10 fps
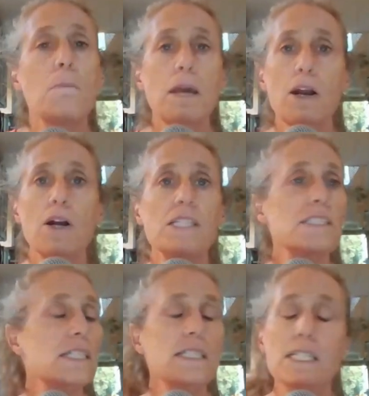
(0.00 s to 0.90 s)

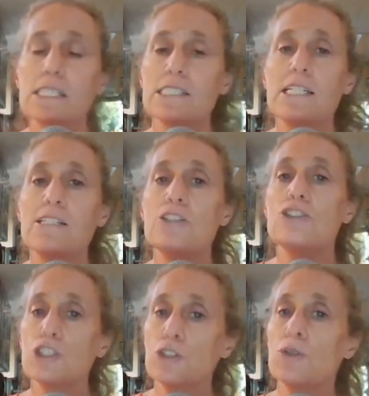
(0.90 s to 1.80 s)
Parents, listen
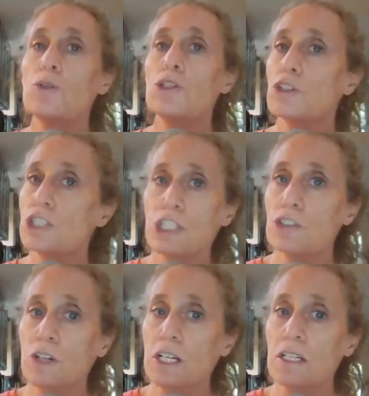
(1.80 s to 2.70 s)
to your
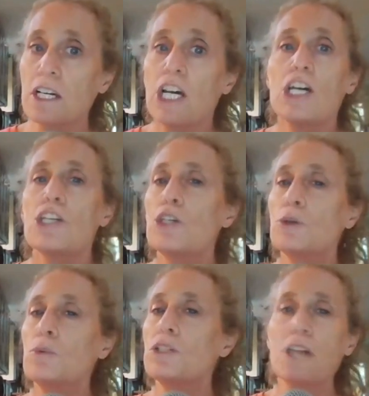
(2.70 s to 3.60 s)
children.
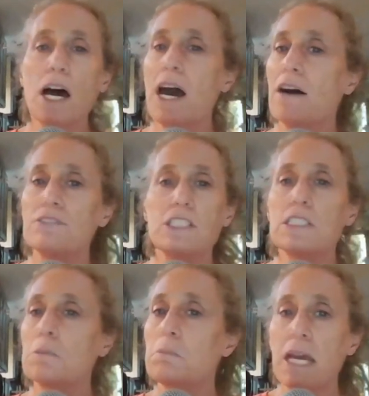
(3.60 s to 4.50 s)
You will not have to
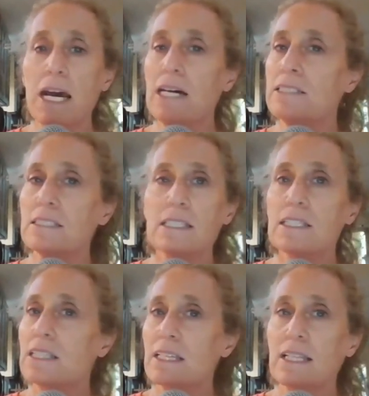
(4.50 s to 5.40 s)
demand
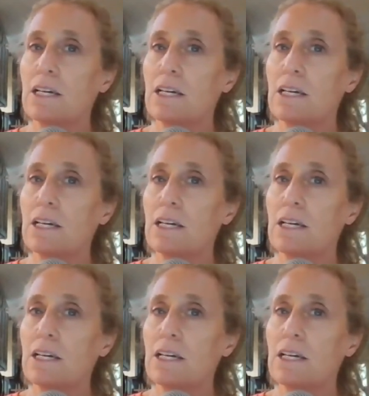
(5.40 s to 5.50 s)
that